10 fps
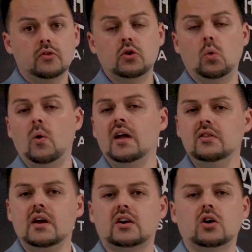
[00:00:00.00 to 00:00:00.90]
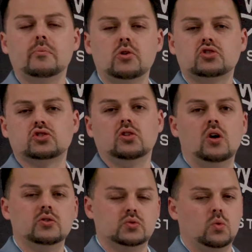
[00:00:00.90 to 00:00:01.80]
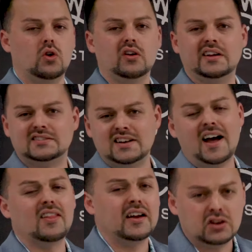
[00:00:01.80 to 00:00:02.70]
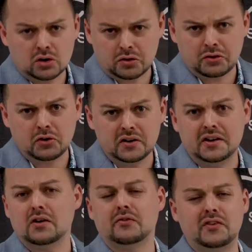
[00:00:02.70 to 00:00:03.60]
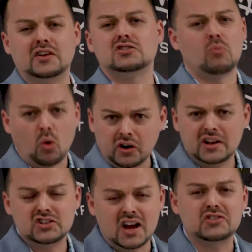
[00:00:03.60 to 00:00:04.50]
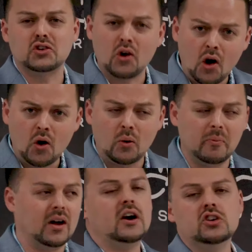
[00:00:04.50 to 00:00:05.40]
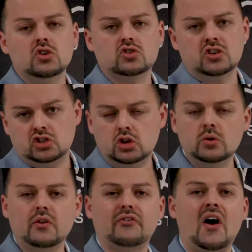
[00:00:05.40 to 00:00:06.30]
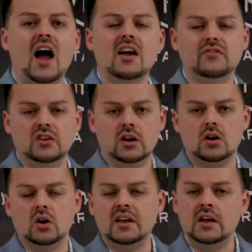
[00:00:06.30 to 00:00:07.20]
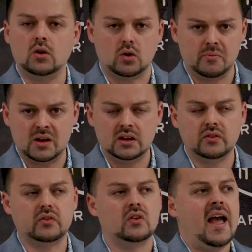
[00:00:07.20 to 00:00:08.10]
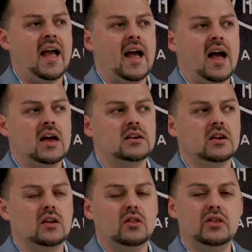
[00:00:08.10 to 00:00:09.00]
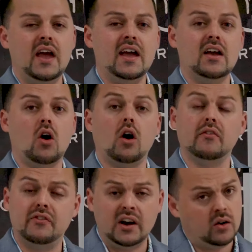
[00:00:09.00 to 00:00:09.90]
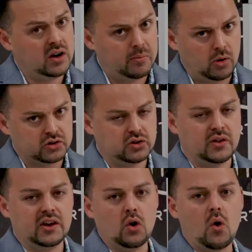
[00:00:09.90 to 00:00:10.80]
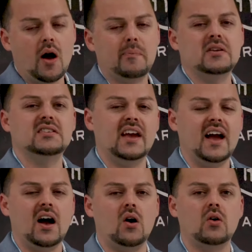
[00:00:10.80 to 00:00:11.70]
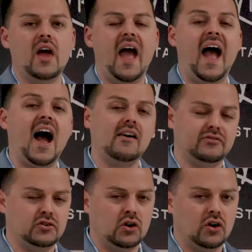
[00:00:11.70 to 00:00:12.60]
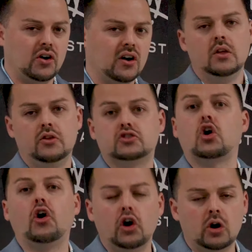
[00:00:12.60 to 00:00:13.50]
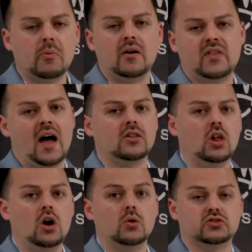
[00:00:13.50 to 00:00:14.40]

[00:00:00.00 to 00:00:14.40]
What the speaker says: The way that commercial loans work, it's not like your 30-year fixed mortgage at your home. They're usually 2 to 5 year increments and they are variable. So they go up and down after the term of that loan.